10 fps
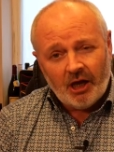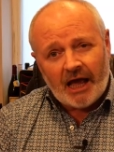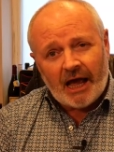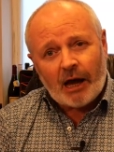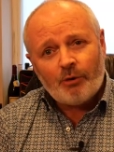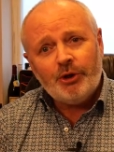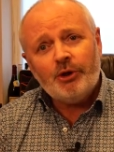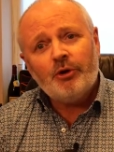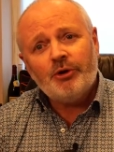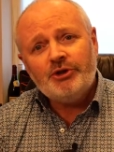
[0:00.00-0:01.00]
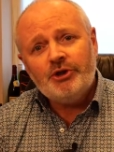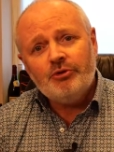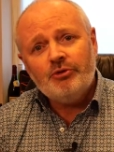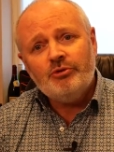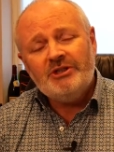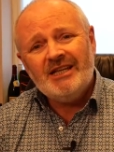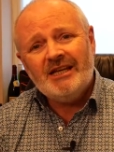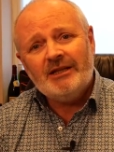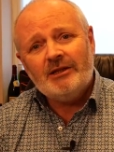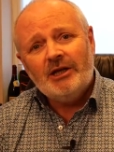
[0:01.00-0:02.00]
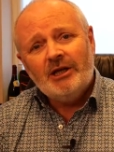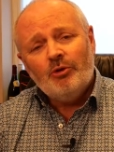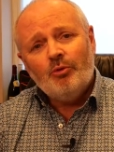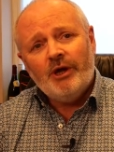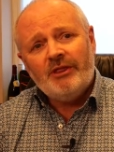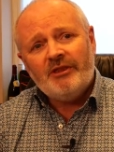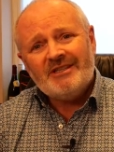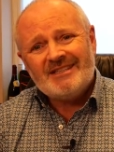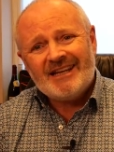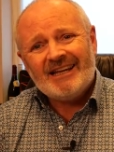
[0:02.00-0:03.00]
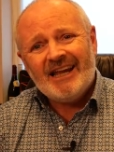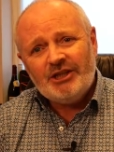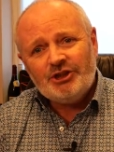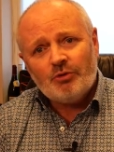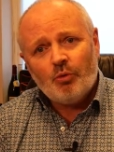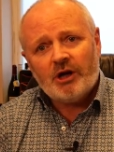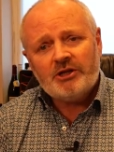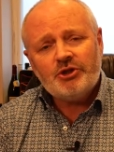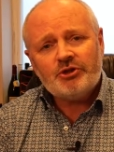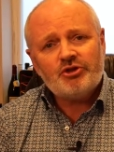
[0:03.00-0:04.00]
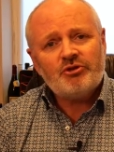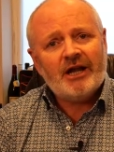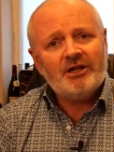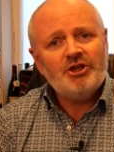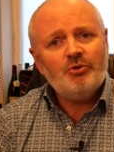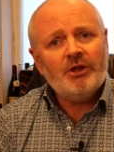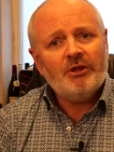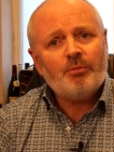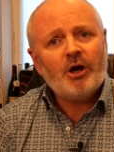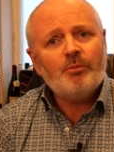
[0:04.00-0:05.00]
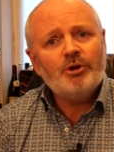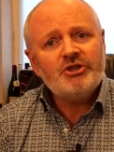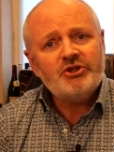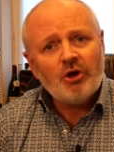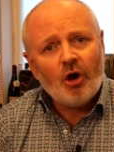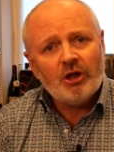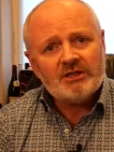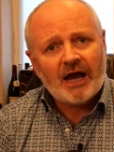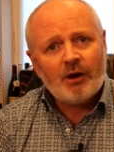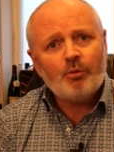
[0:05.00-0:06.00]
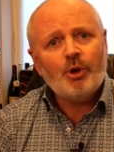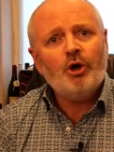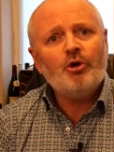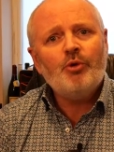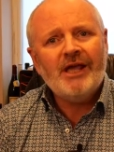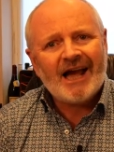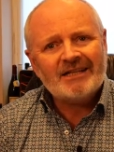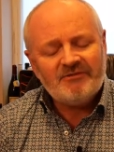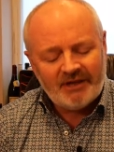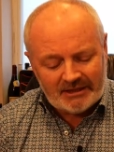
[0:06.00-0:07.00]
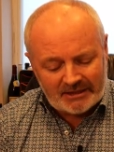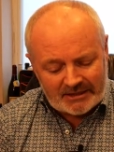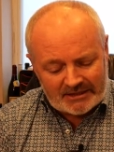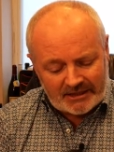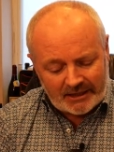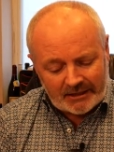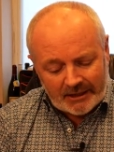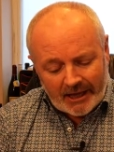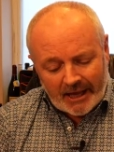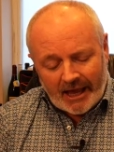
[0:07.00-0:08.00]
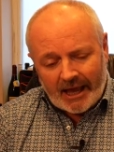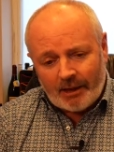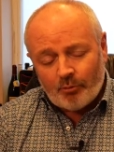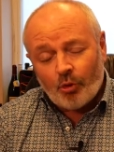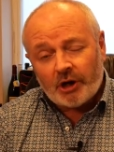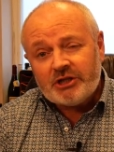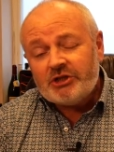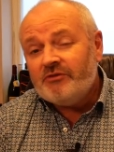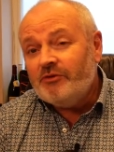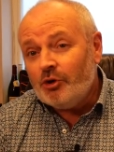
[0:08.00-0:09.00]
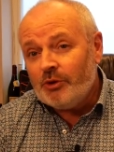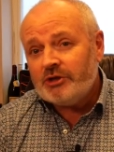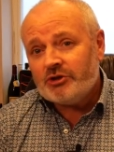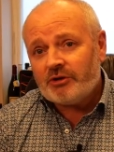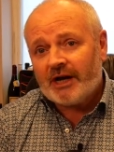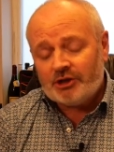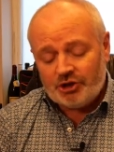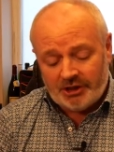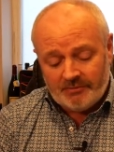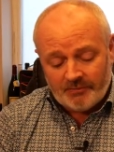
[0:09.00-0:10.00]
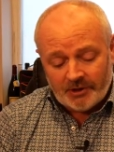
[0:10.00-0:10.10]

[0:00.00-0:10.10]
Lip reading: How are you going to deal with stagnation? What is your strategy when the property stalls? How are we going to reactivate the listing? What is the viewing strategy?